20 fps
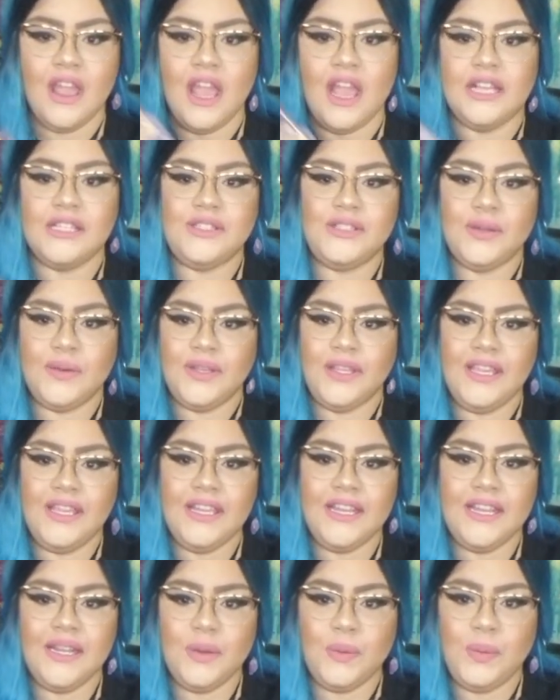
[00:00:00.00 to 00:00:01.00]
So
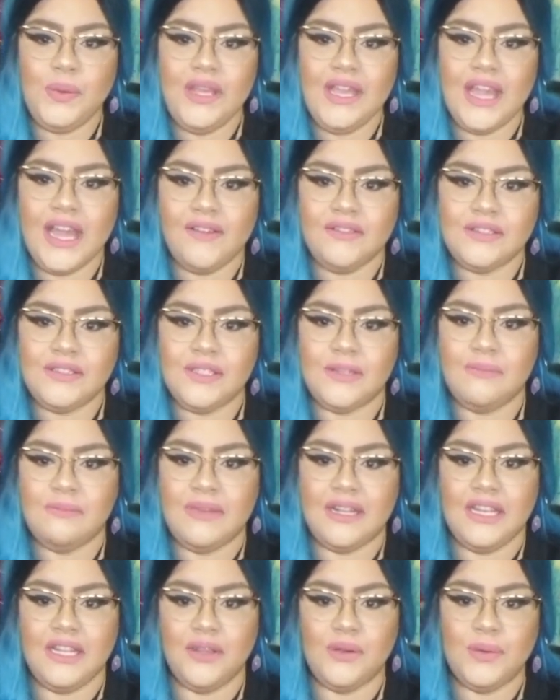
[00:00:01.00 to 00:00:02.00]
here we have
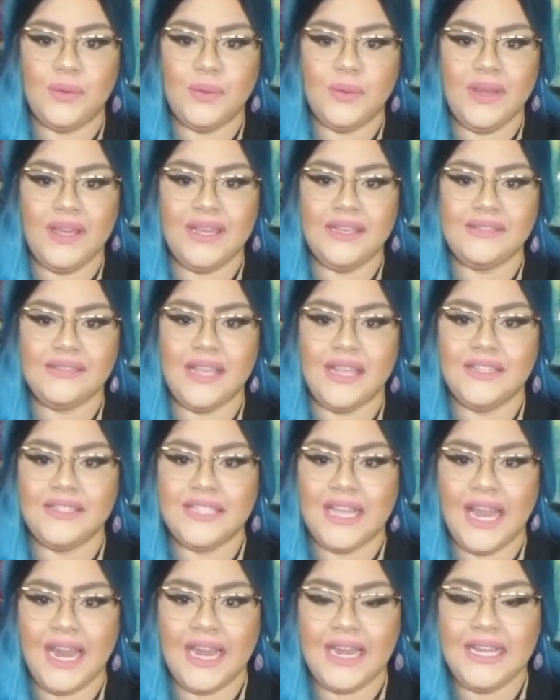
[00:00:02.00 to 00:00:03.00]
somebody who is
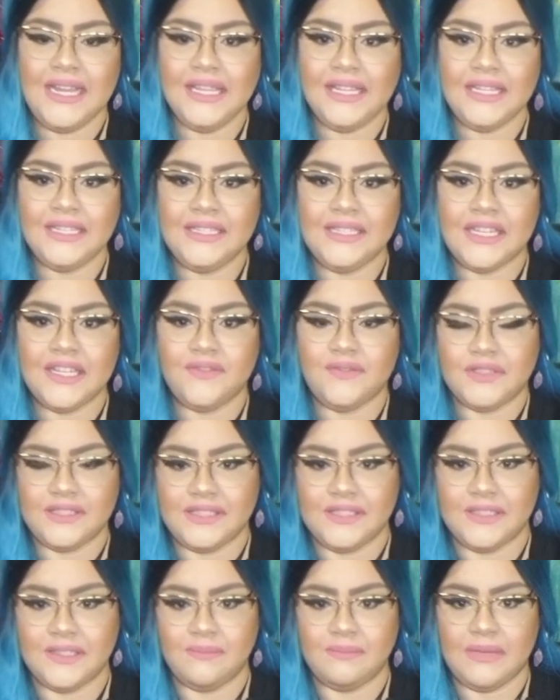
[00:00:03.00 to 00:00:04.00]
entirely in love
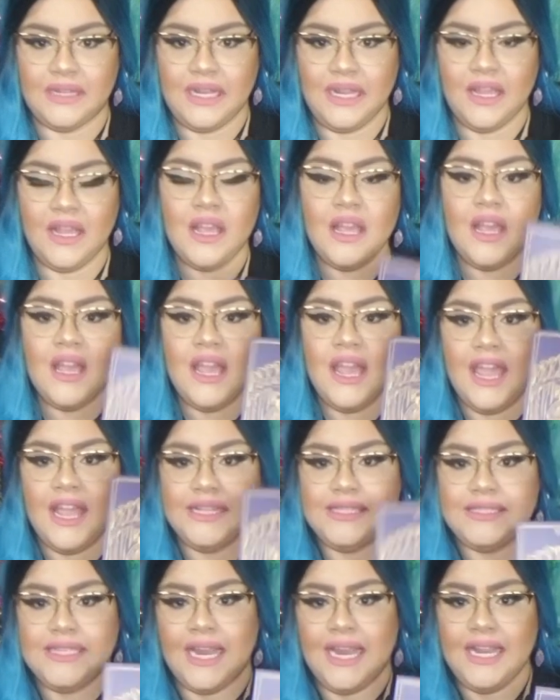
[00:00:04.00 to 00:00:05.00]
with somebody.
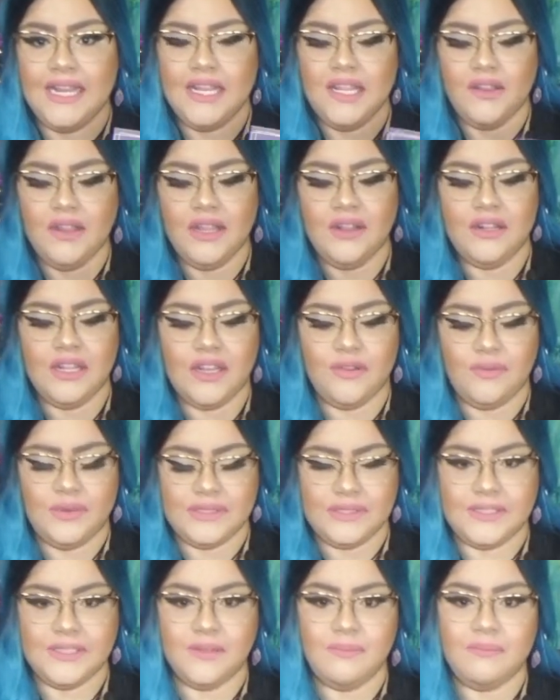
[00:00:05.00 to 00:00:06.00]
Entirely in love
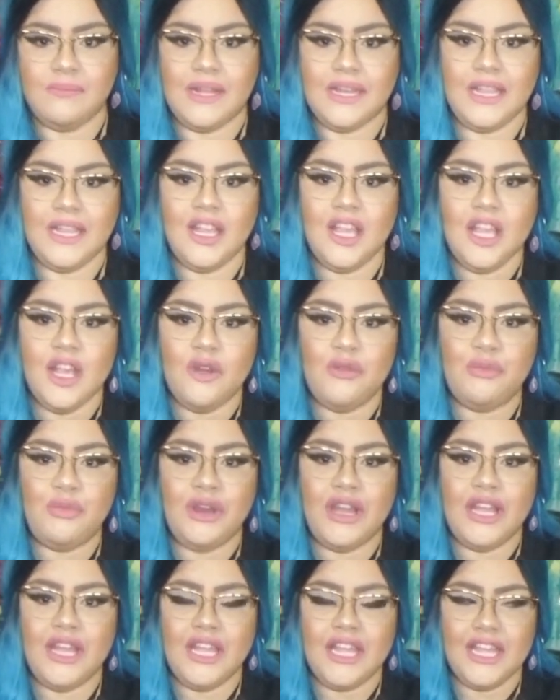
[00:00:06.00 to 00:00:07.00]
with somebody,
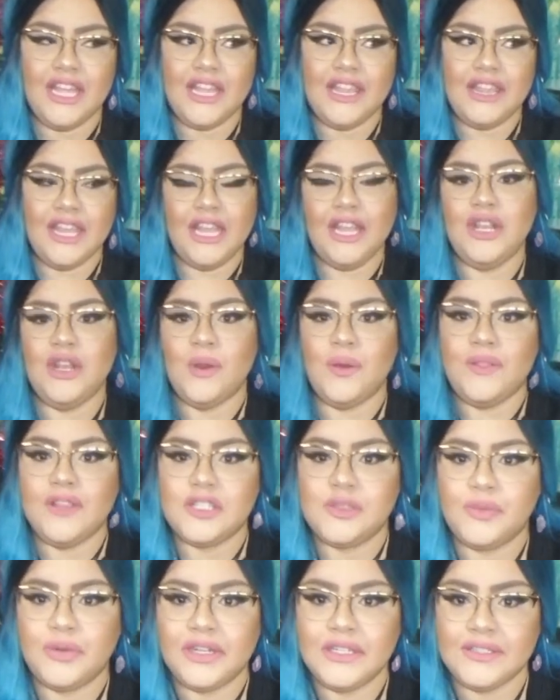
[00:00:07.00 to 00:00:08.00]
but they know
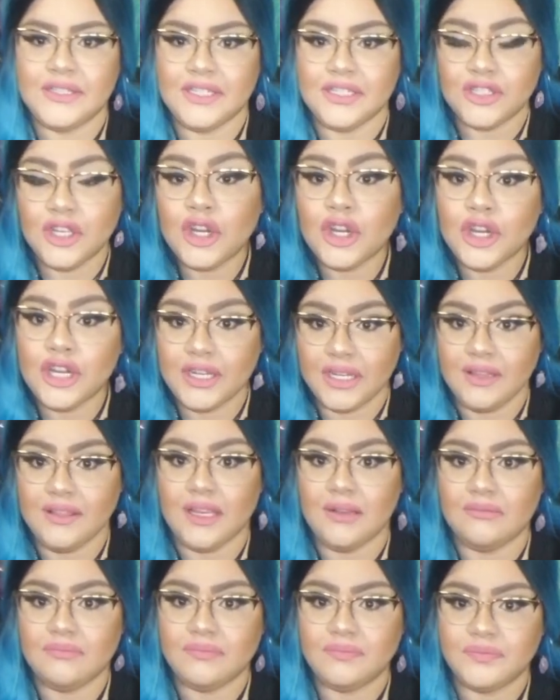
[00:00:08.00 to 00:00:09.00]
this person is hurting
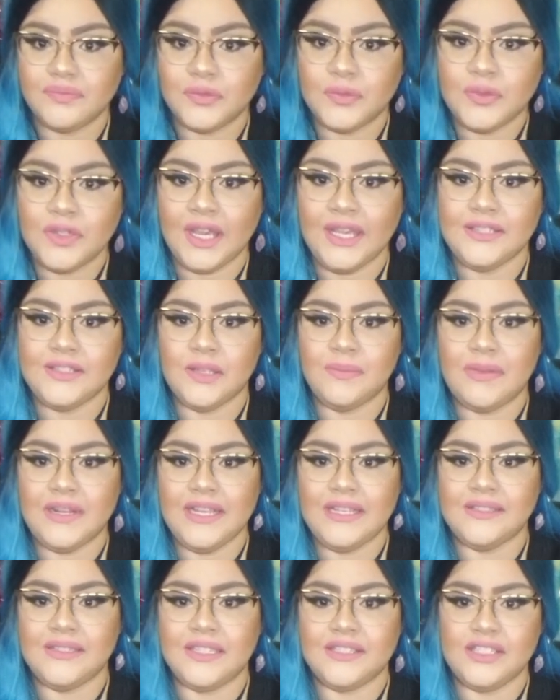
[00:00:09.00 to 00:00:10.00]
them, okay? Somebody
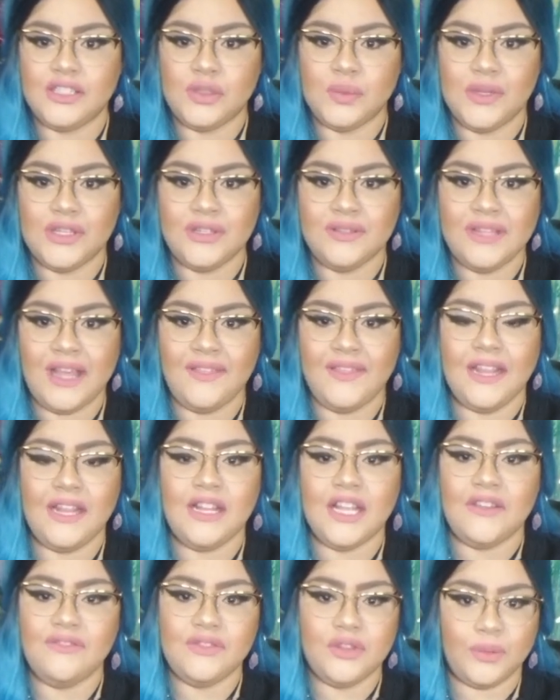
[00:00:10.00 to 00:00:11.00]
is in a situation that they
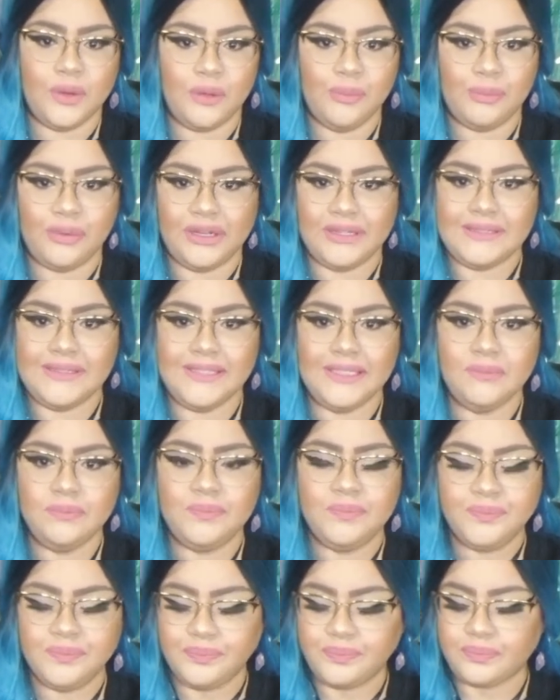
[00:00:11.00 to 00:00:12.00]
love the wrong person.
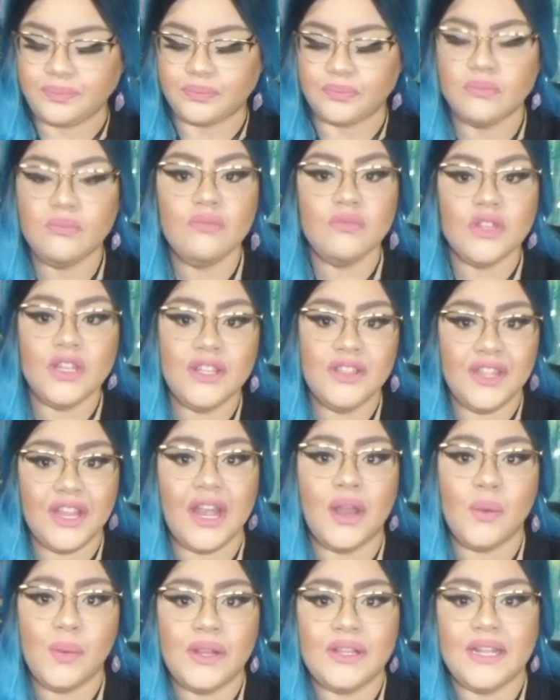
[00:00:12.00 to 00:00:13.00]
They
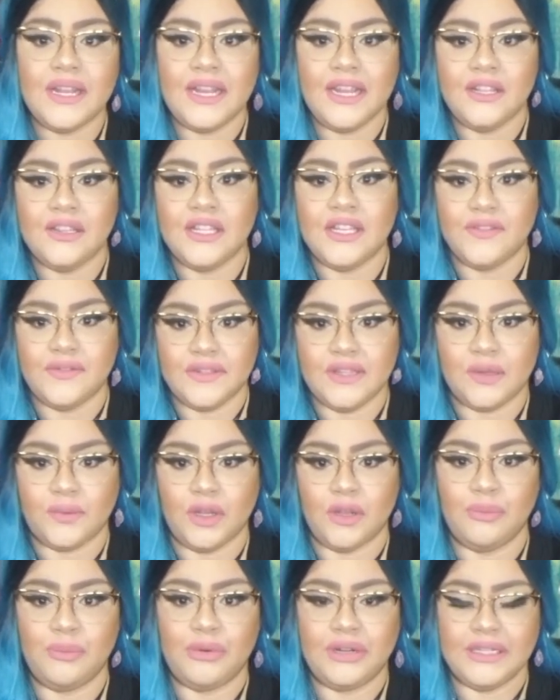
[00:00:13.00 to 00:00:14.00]
are aware they're in love with the
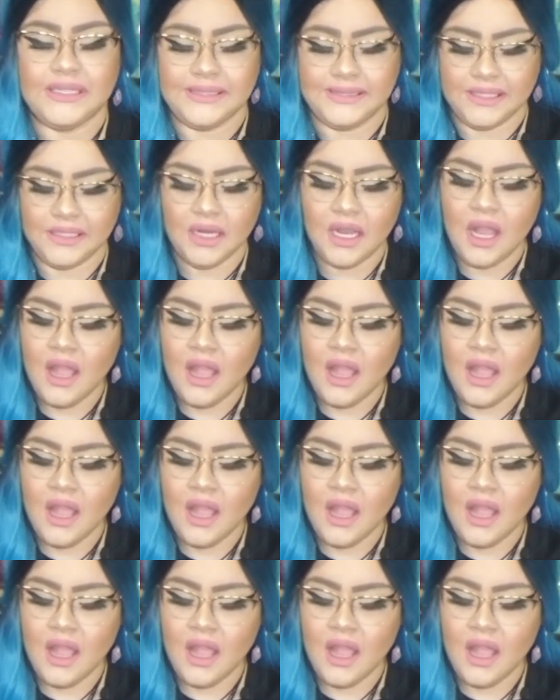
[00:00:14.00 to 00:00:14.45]
wrong person.